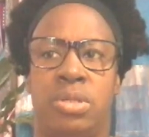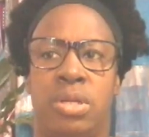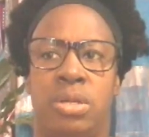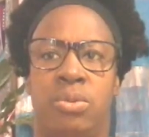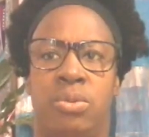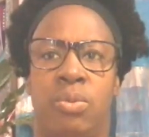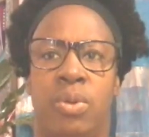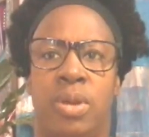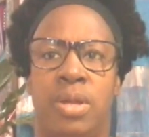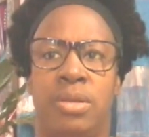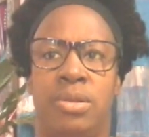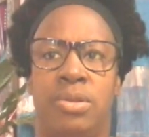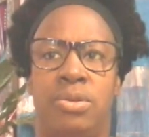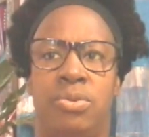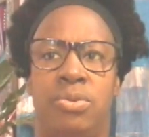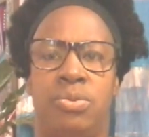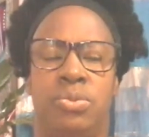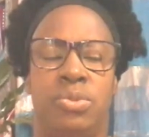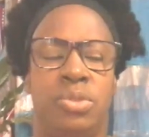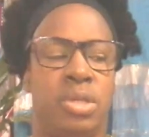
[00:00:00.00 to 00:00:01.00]
is that? Why
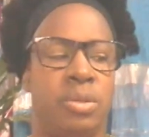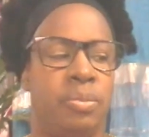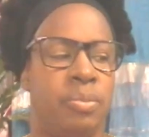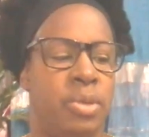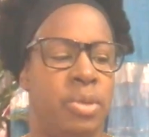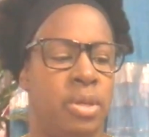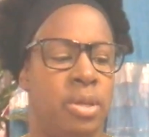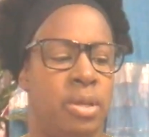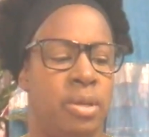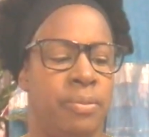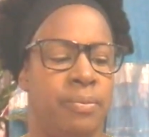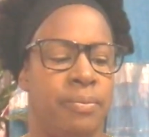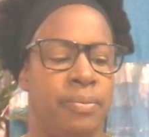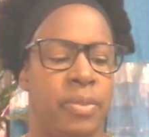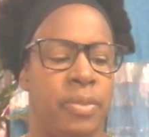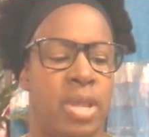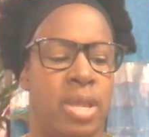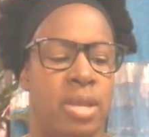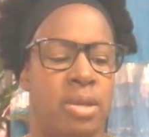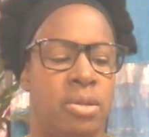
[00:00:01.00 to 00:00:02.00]
did you take me here?"
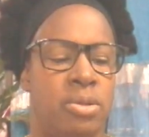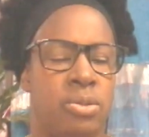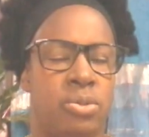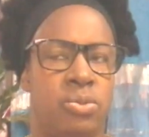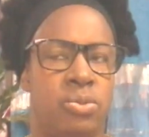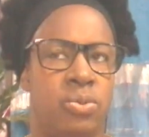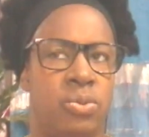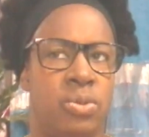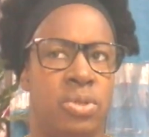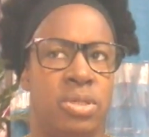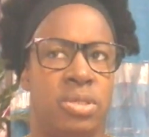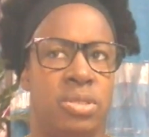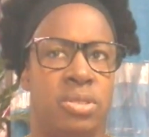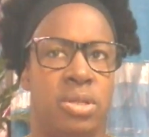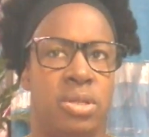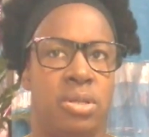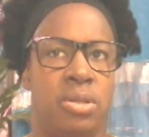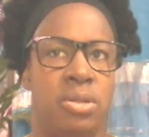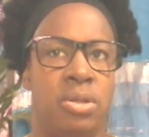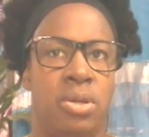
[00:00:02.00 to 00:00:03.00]
I cannot
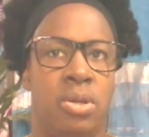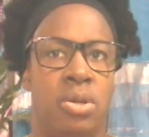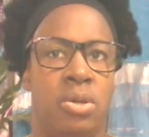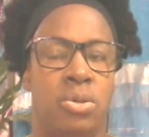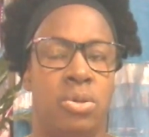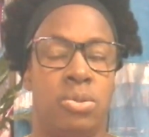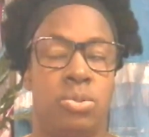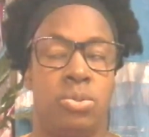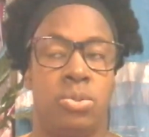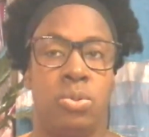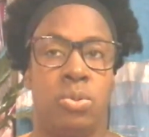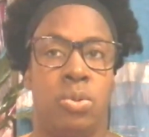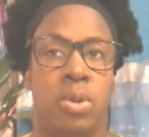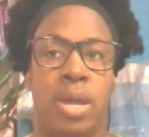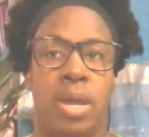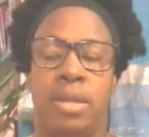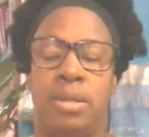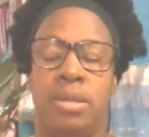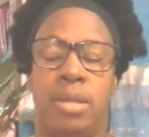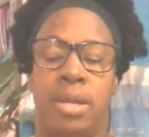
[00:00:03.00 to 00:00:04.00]
understand. So
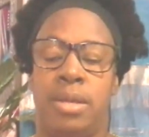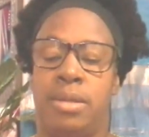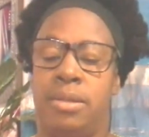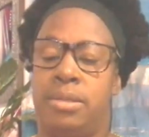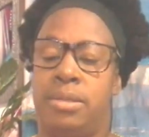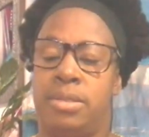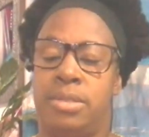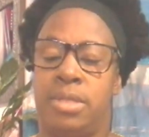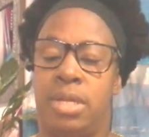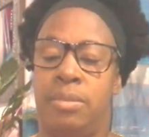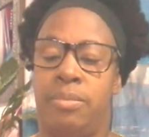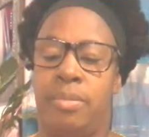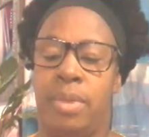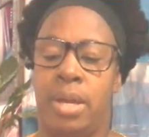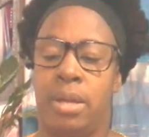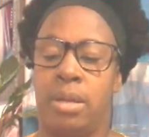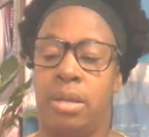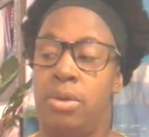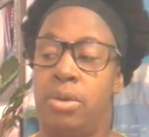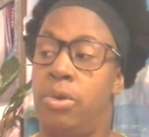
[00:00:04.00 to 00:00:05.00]
I stayed
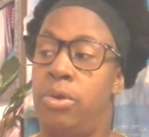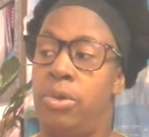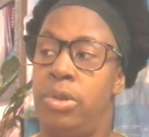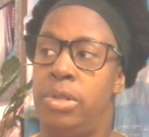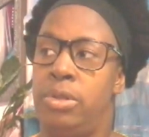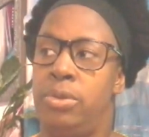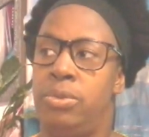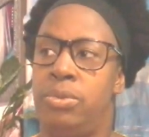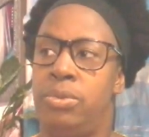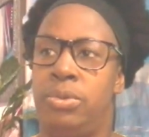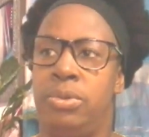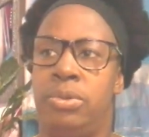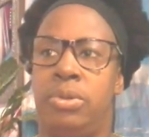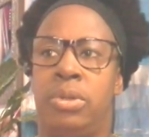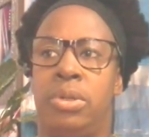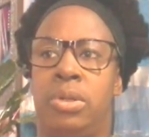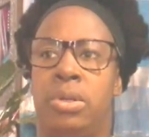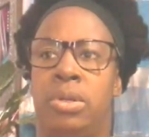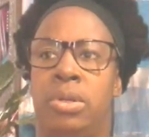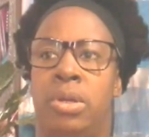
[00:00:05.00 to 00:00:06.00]
back all alone.
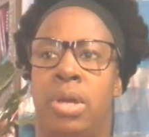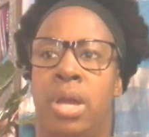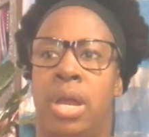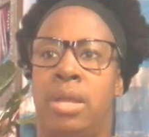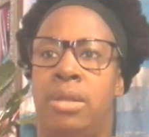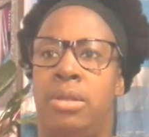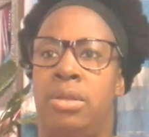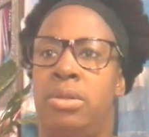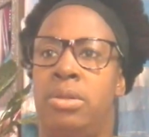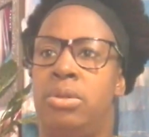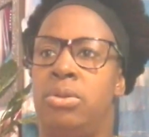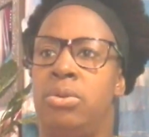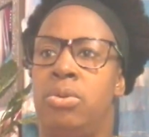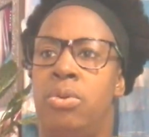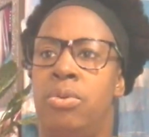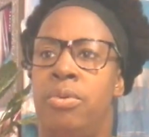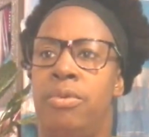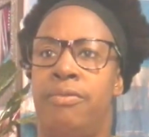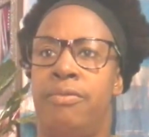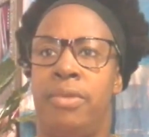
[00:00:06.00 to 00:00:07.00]
I didn't
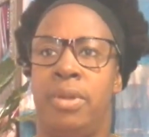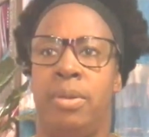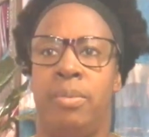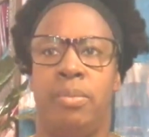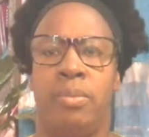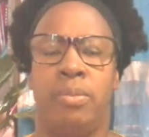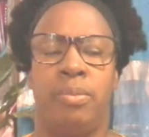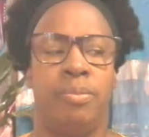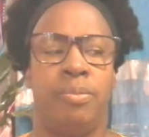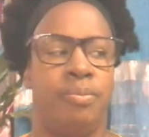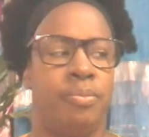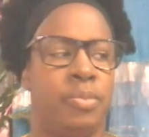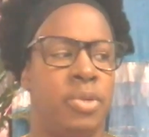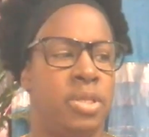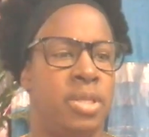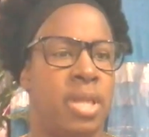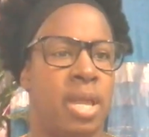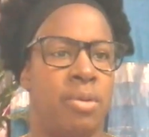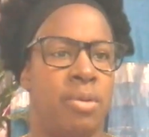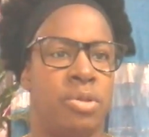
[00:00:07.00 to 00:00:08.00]
go with them,
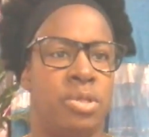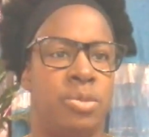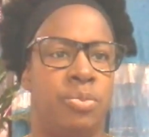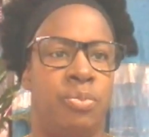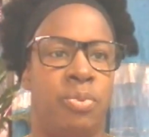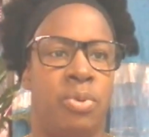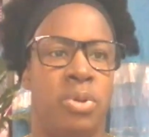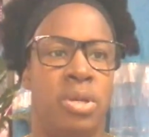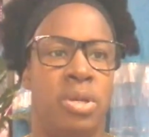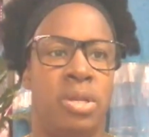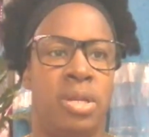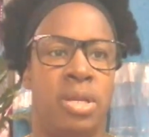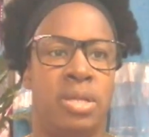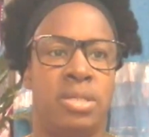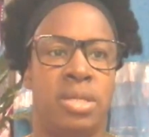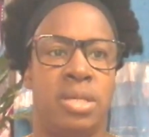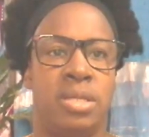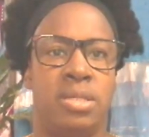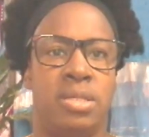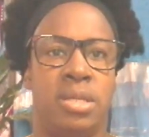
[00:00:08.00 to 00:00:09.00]
but I was praying,
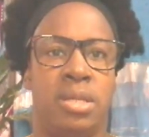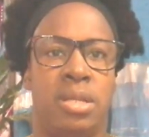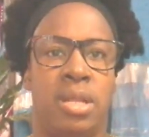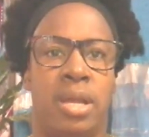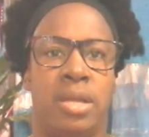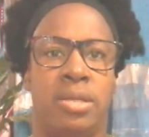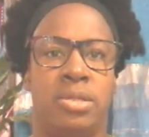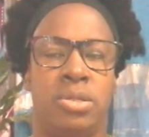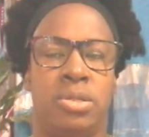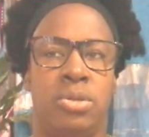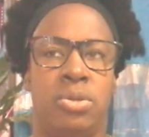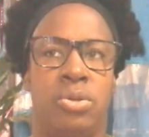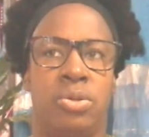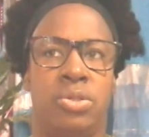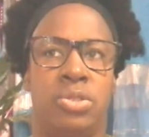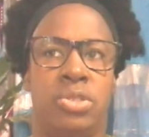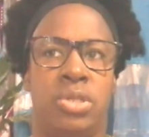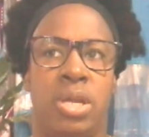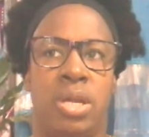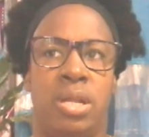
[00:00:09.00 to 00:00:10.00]
as I said, as a
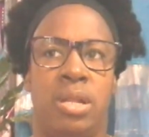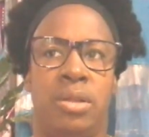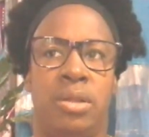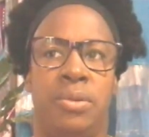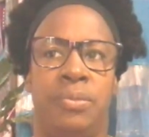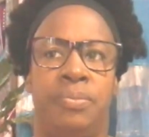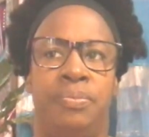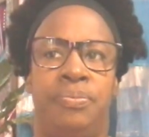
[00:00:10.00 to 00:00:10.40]
young child.